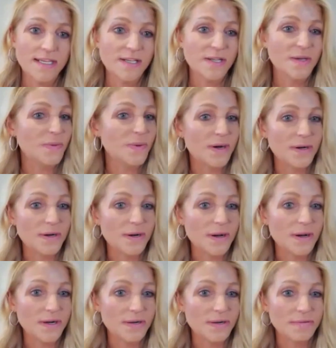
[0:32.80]

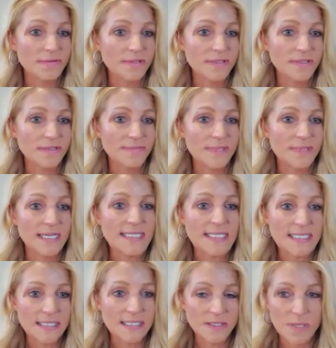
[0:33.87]
our the
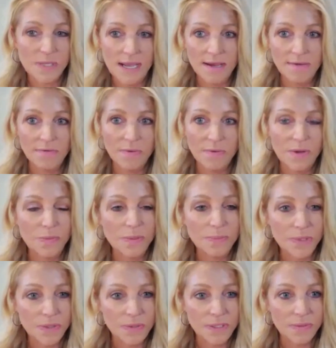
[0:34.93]
ideas we have around
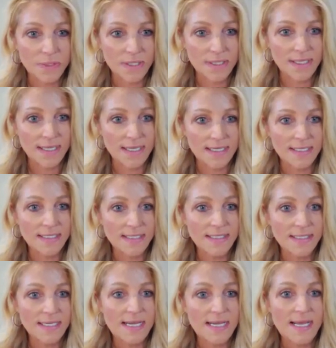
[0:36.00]
what beauty really
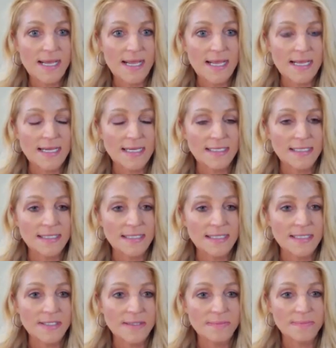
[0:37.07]
is. And
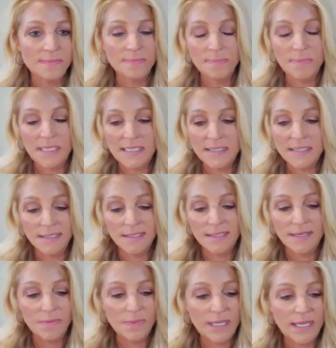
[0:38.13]
it's based on
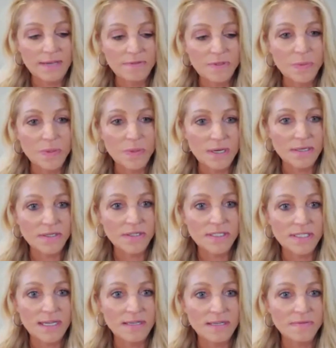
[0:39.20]
that we have to work on
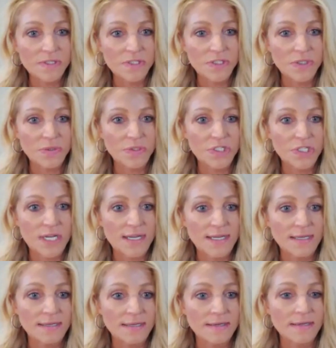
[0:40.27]
ourselves to
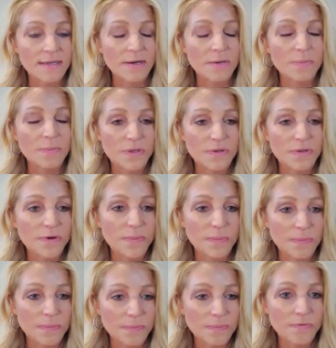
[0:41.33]
shine our beauty
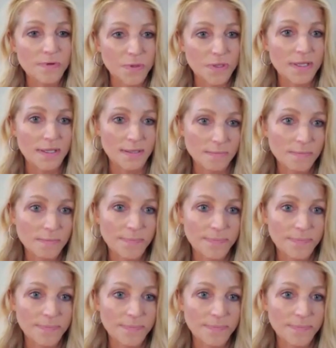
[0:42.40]
from within.